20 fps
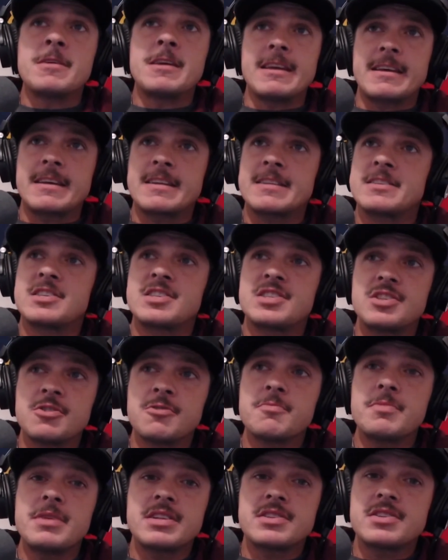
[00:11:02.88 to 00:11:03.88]
still
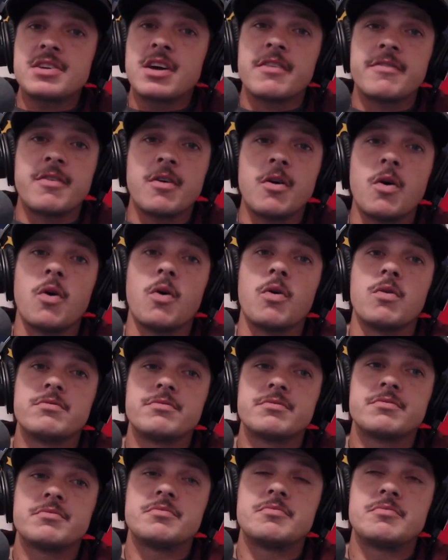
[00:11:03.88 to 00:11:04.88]
be a tough hole.
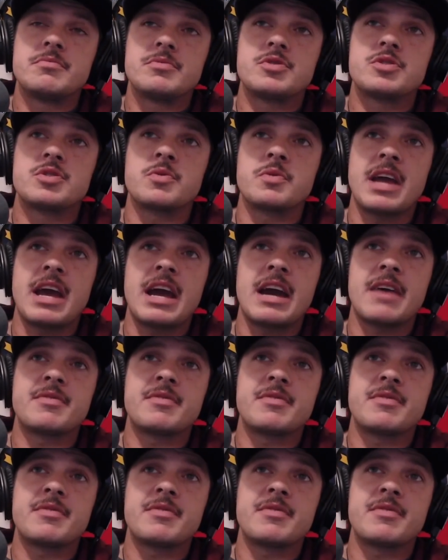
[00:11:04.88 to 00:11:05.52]
So we have